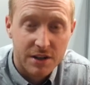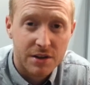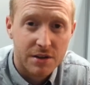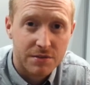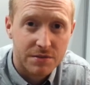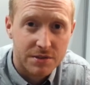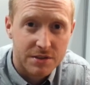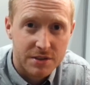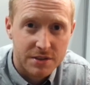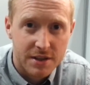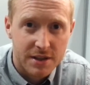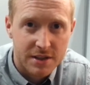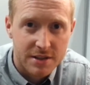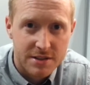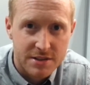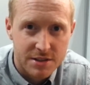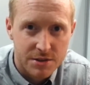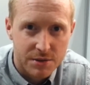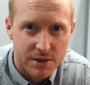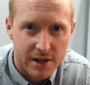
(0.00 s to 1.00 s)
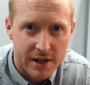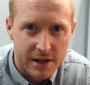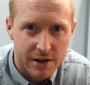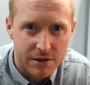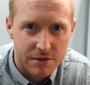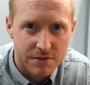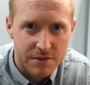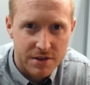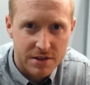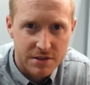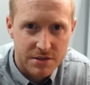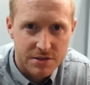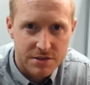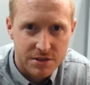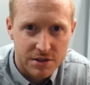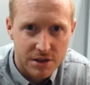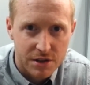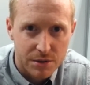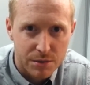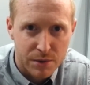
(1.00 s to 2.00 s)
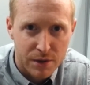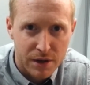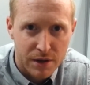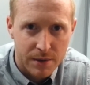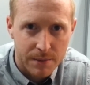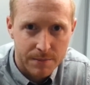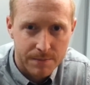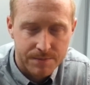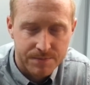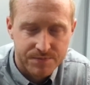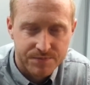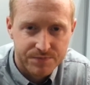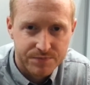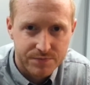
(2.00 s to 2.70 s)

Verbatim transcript: confident they can still get out of it. So um,